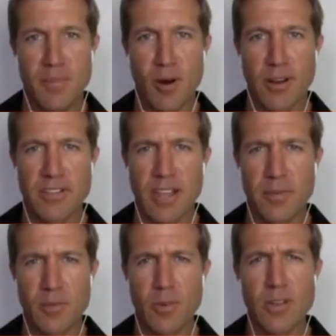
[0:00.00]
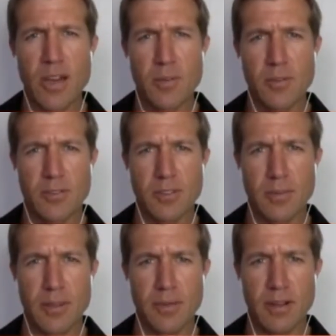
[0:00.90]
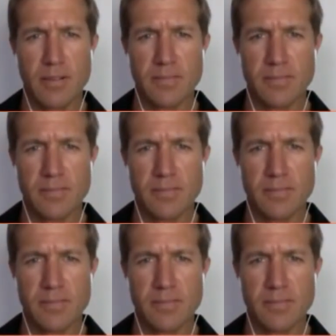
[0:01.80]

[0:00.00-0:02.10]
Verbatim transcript: Mark is coming. Where are you coming to us from, by the way?